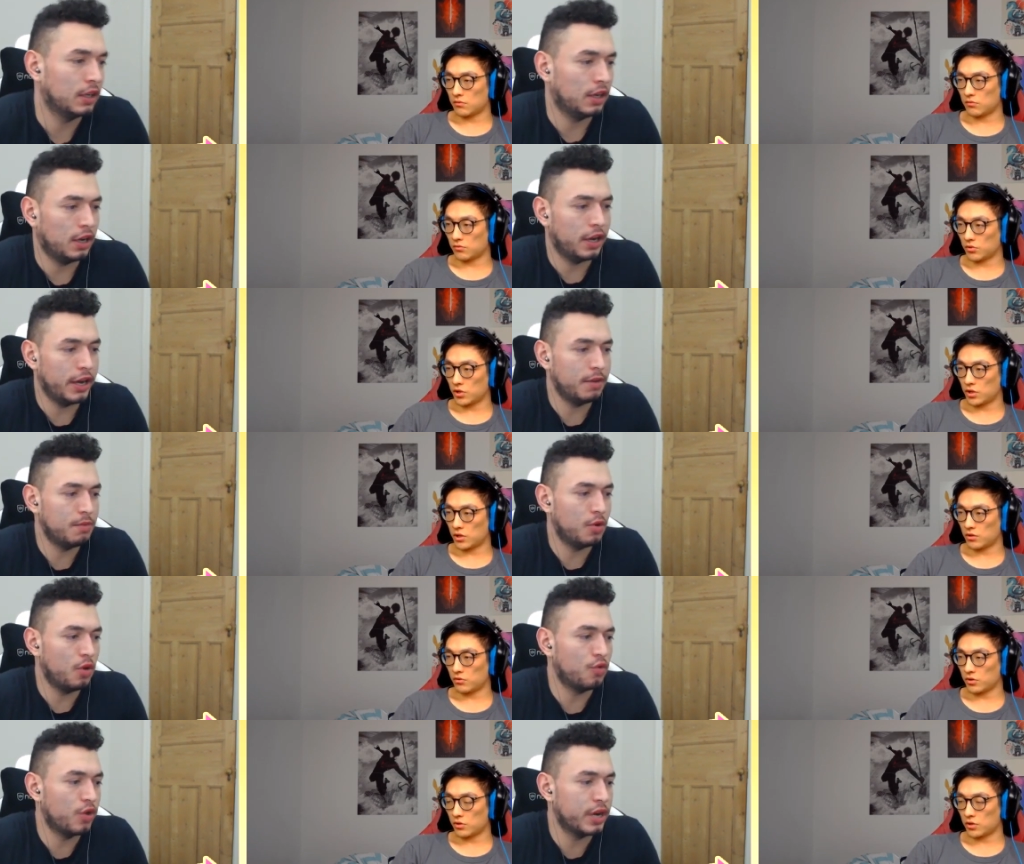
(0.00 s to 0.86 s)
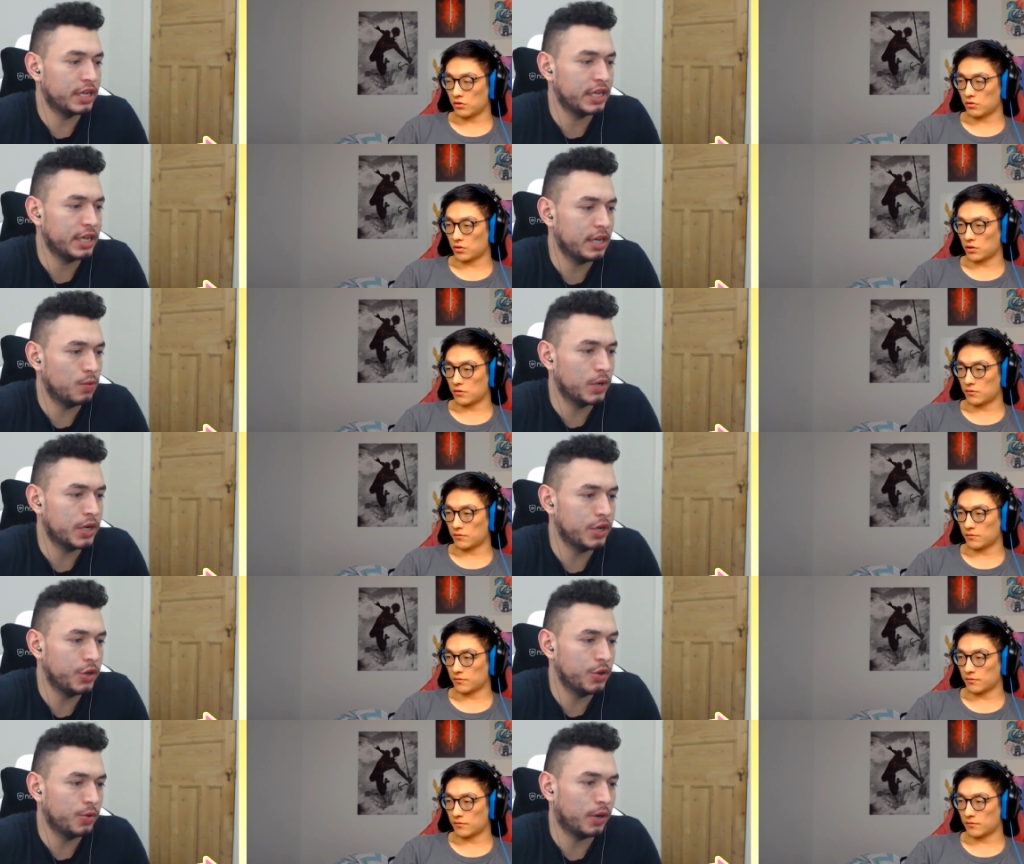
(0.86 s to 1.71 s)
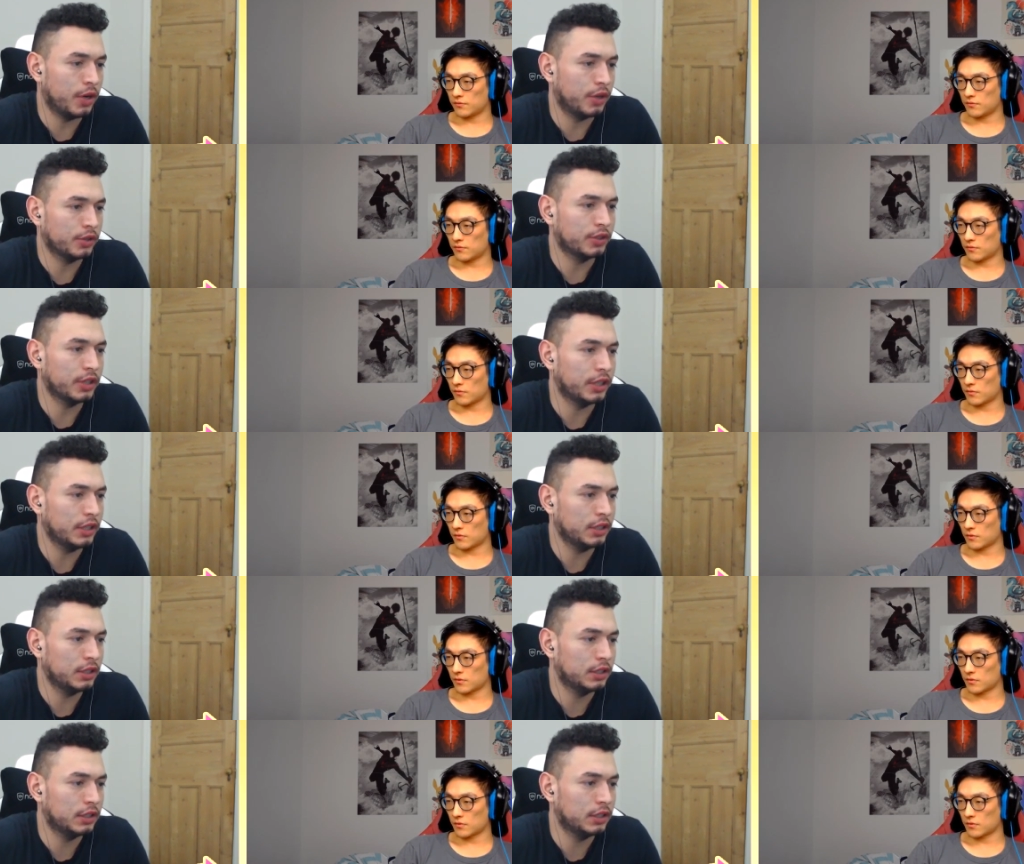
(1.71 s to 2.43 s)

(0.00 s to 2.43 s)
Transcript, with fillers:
Speaker 1: I'm ready when you are, sir.